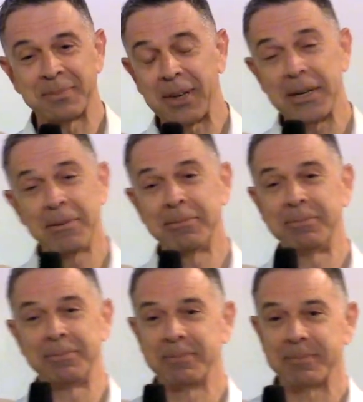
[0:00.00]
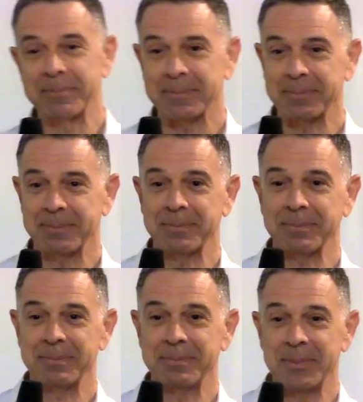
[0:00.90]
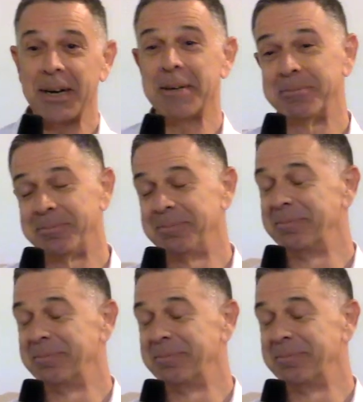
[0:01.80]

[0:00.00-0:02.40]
Yeah. Not a listed question. Yeah.